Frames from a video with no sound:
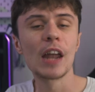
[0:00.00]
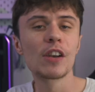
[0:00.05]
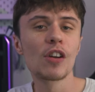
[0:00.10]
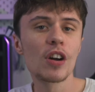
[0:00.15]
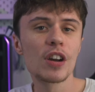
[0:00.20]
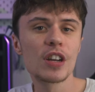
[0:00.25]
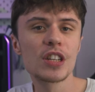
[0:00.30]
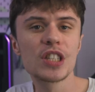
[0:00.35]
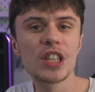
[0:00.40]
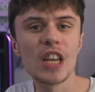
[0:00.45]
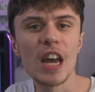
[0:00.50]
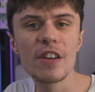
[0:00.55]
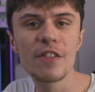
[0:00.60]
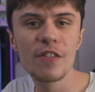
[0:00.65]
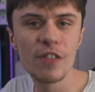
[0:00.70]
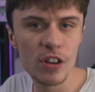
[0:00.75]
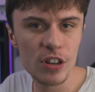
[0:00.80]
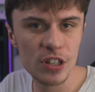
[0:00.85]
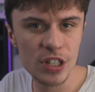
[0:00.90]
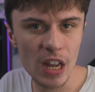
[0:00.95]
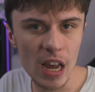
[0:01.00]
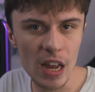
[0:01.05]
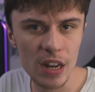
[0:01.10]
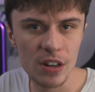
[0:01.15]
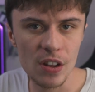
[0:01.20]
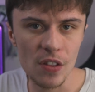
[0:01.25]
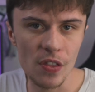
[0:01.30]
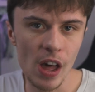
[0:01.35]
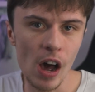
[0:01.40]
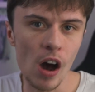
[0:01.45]
And I can say
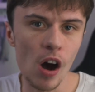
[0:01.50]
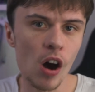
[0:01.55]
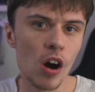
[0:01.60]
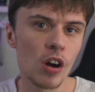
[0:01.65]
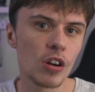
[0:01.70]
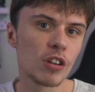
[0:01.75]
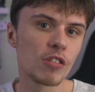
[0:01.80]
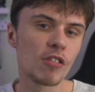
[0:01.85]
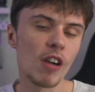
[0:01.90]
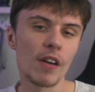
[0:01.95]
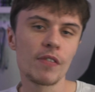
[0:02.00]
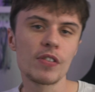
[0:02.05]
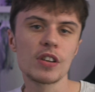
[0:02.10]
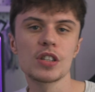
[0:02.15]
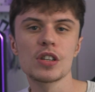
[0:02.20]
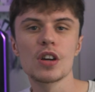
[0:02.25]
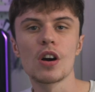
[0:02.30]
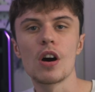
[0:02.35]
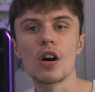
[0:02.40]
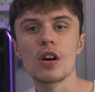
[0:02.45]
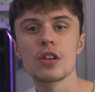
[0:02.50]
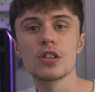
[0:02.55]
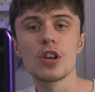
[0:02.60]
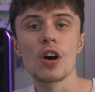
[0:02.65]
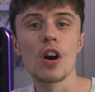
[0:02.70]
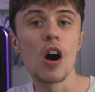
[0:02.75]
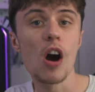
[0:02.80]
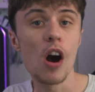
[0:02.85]
firsthand that Arc graphics cards